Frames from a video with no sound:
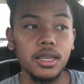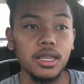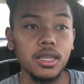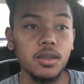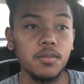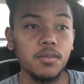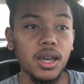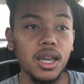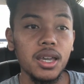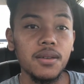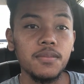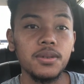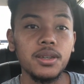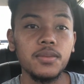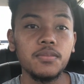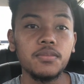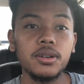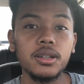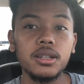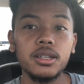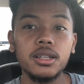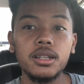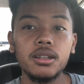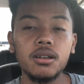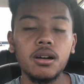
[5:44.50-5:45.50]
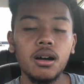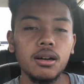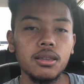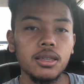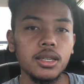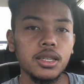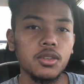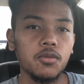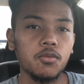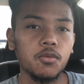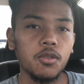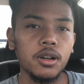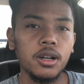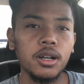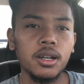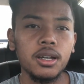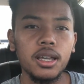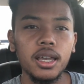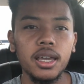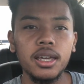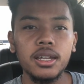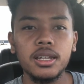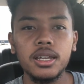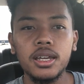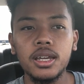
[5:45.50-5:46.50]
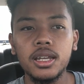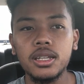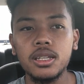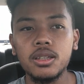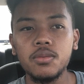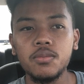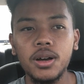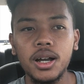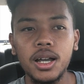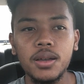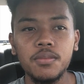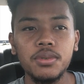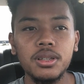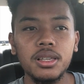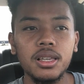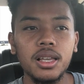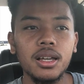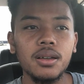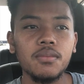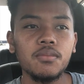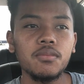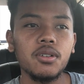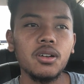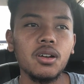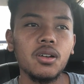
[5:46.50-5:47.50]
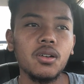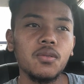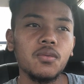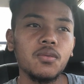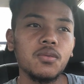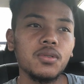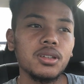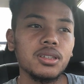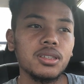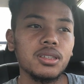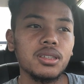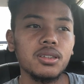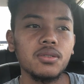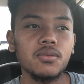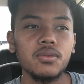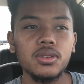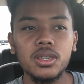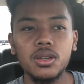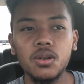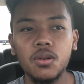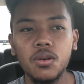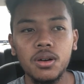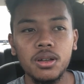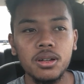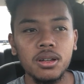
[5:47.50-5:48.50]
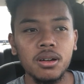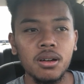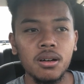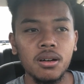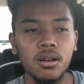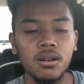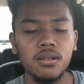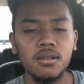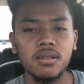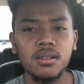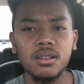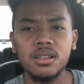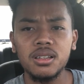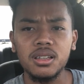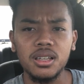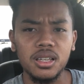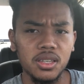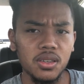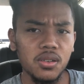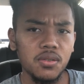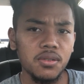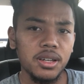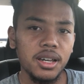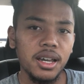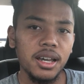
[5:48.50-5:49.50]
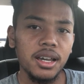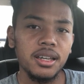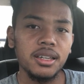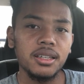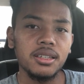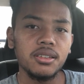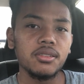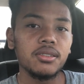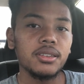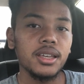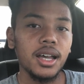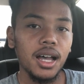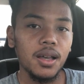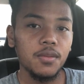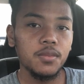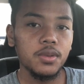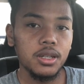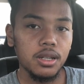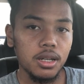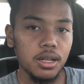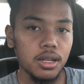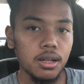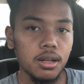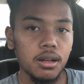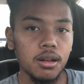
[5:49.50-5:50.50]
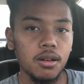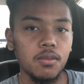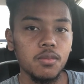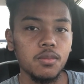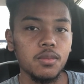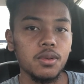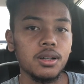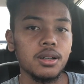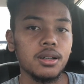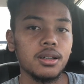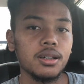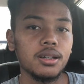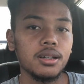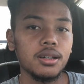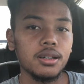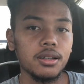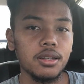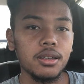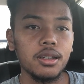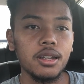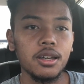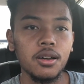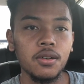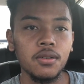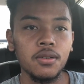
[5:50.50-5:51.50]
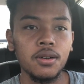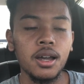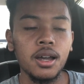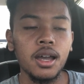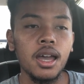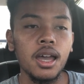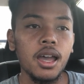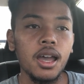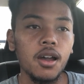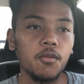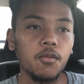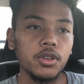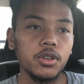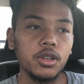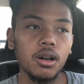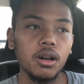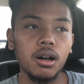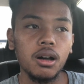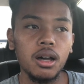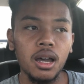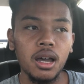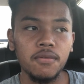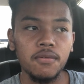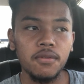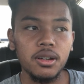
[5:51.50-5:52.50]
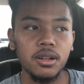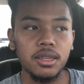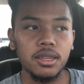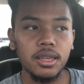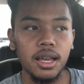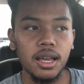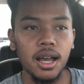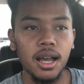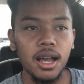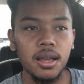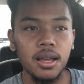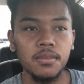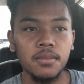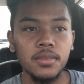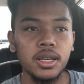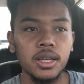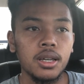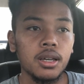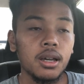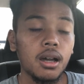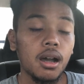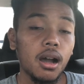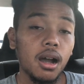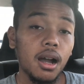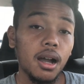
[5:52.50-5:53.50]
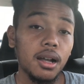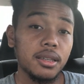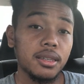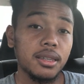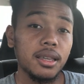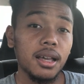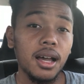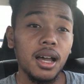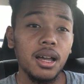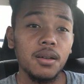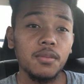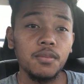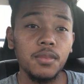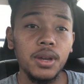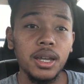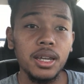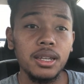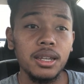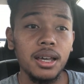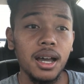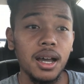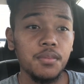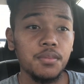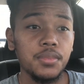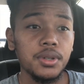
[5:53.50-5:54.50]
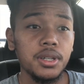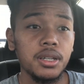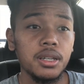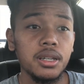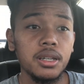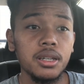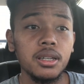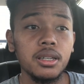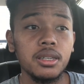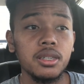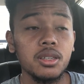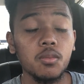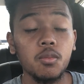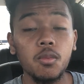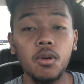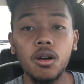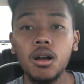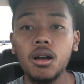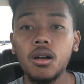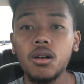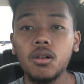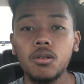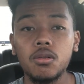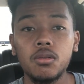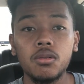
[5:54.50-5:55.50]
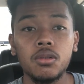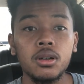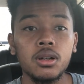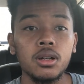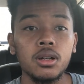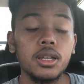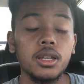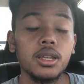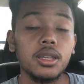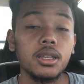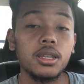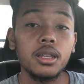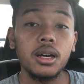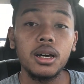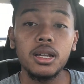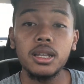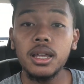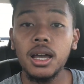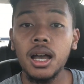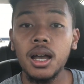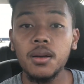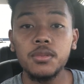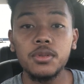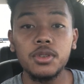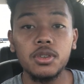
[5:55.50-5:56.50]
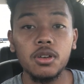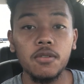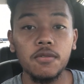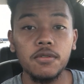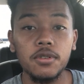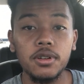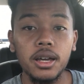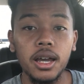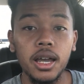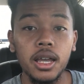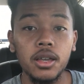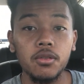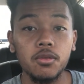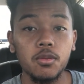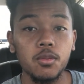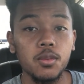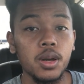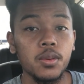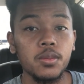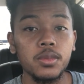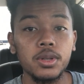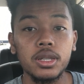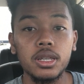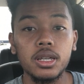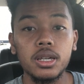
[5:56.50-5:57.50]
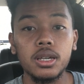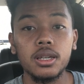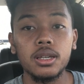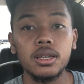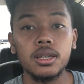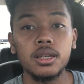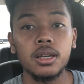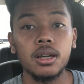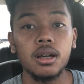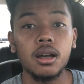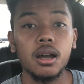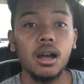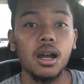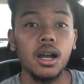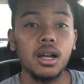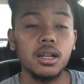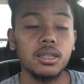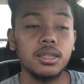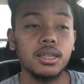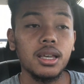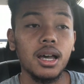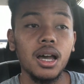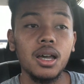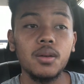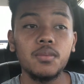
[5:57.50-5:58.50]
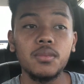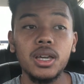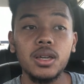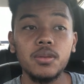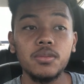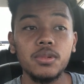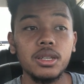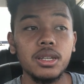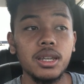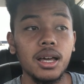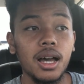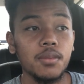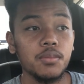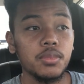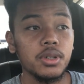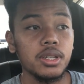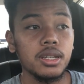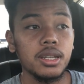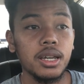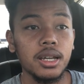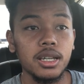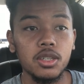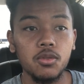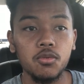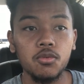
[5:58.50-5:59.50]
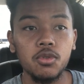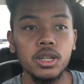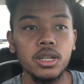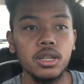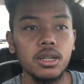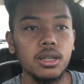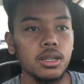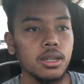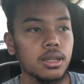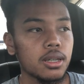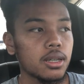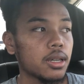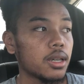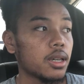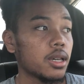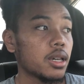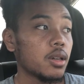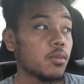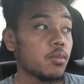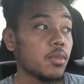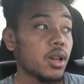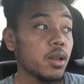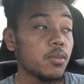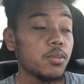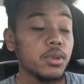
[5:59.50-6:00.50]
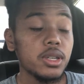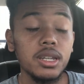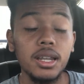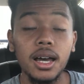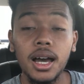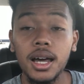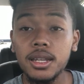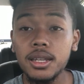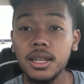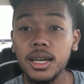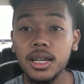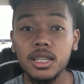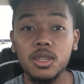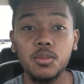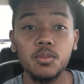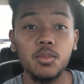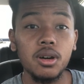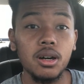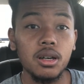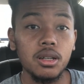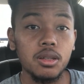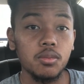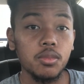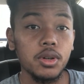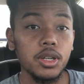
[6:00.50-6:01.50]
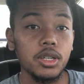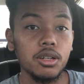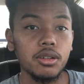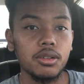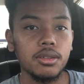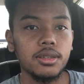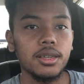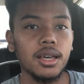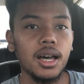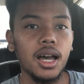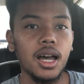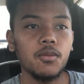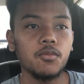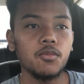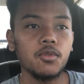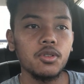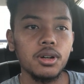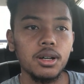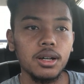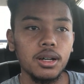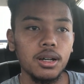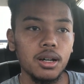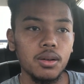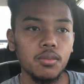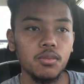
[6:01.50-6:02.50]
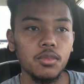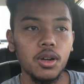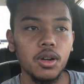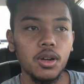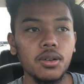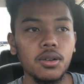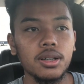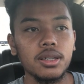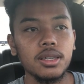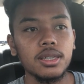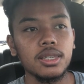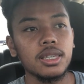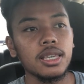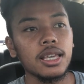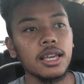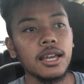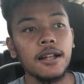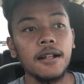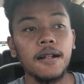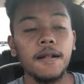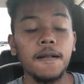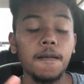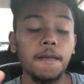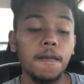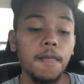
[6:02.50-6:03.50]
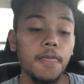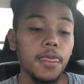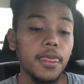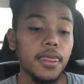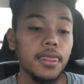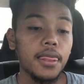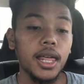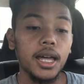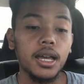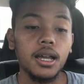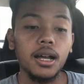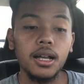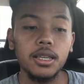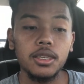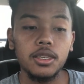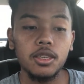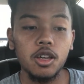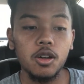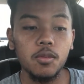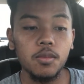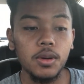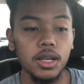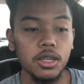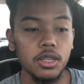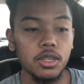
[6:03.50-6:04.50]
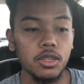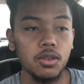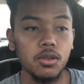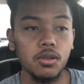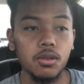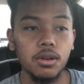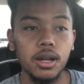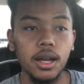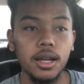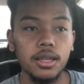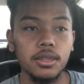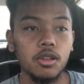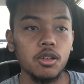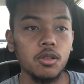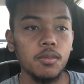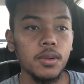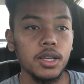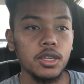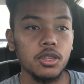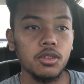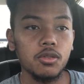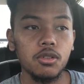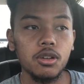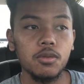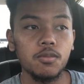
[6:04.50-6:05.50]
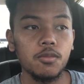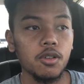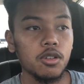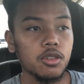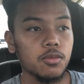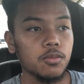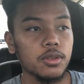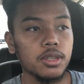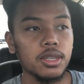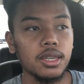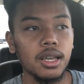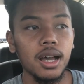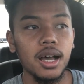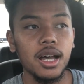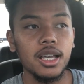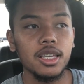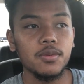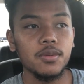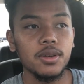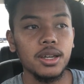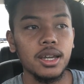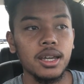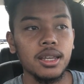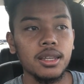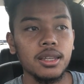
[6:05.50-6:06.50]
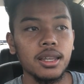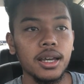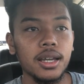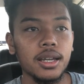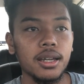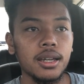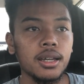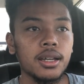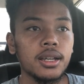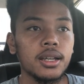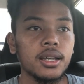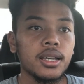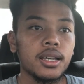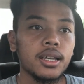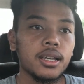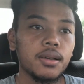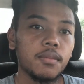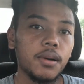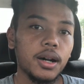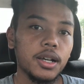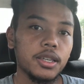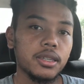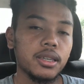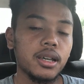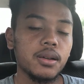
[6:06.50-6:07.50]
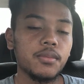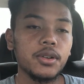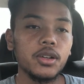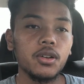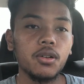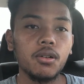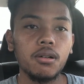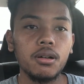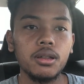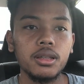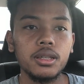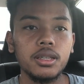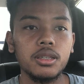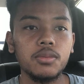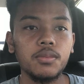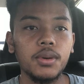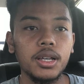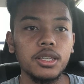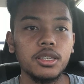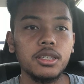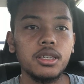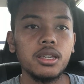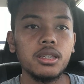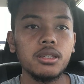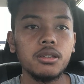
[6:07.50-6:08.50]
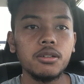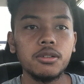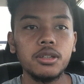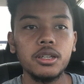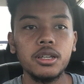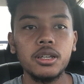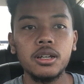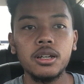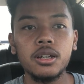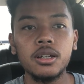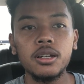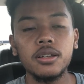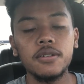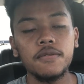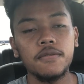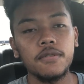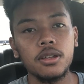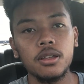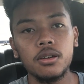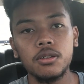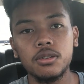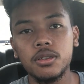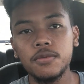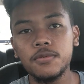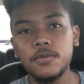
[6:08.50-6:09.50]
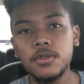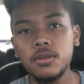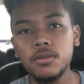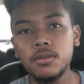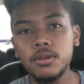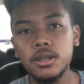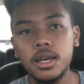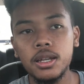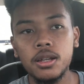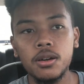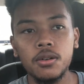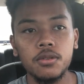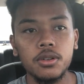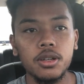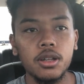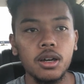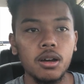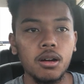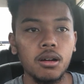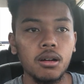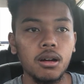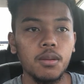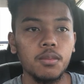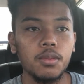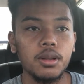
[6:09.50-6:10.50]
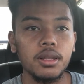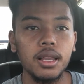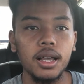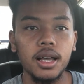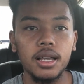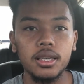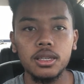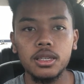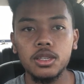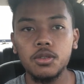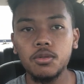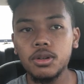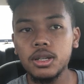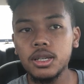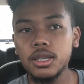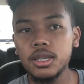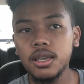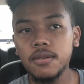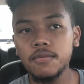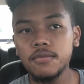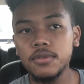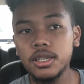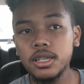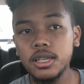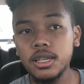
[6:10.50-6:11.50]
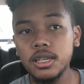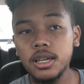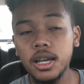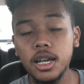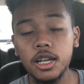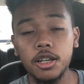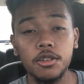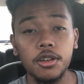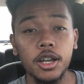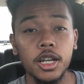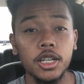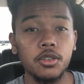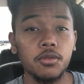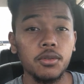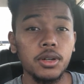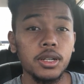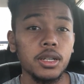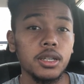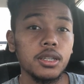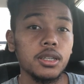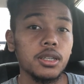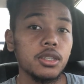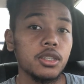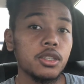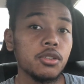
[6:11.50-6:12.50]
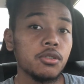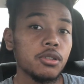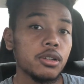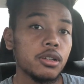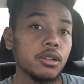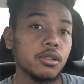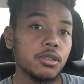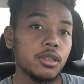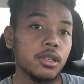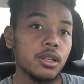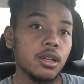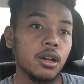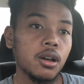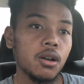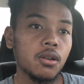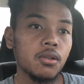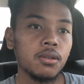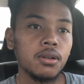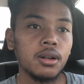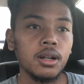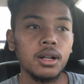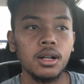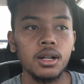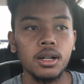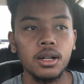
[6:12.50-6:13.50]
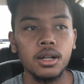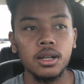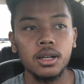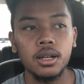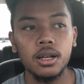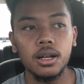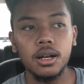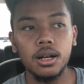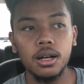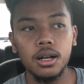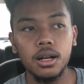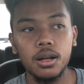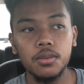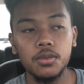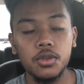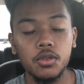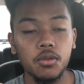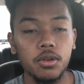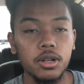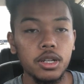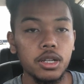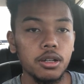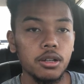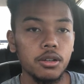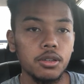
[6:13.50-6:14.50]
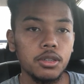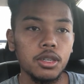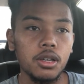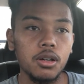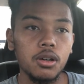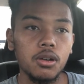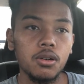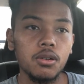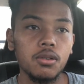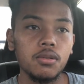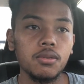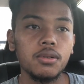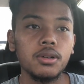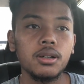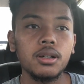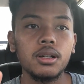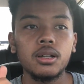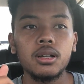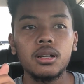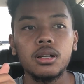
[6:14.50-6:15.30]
You may be putting in all this work, and then you might be like, bro, what's going on? It's okay. Your time's gonna come. You know, we all have our time. Our time may not be tomorrow. None happens overnight. Remember that. Our time maybe not be next week. It may be not next month, but your time will come, Because, like I told my story multiple times, man. Like, my summer going into my senior year, for those of you that don't know, I'm class of 2017. I graduated 2 years ago, 20 years old.